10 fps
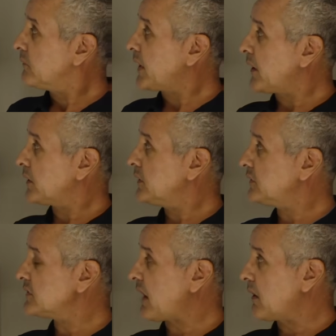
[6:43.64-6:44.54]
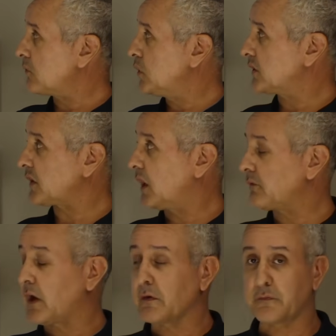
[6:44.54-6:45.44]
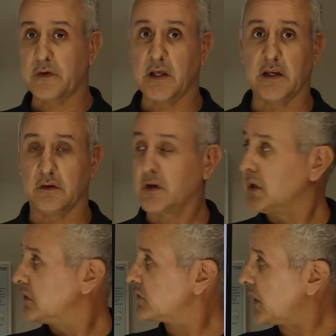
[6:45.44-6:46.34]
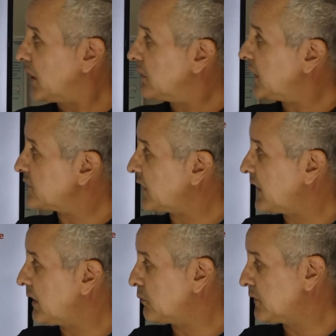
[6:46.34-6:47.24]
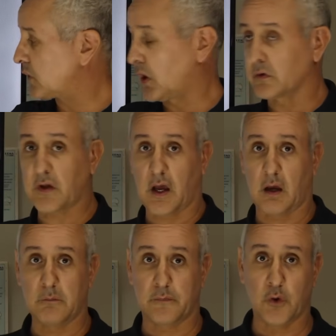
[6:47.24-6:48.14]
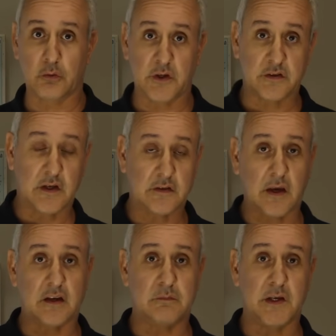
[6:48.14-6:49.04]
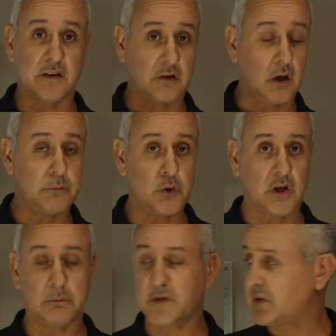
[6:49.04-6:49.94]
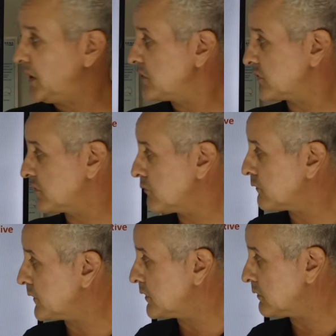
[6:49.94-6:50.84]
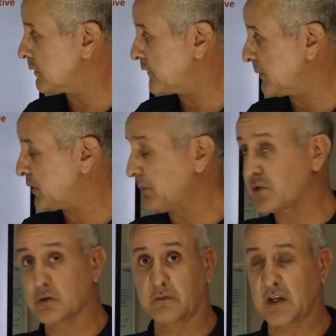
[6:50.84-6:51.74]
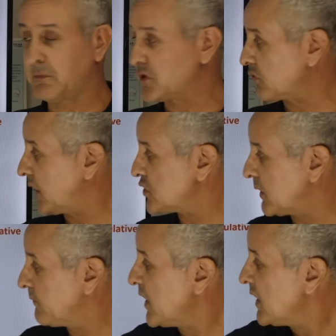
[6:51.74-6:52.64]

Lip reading: Now, this is how it works over a fleet. So let's say that we've got, Ford is going to take some example numbers here, just for the purposes of demonstration.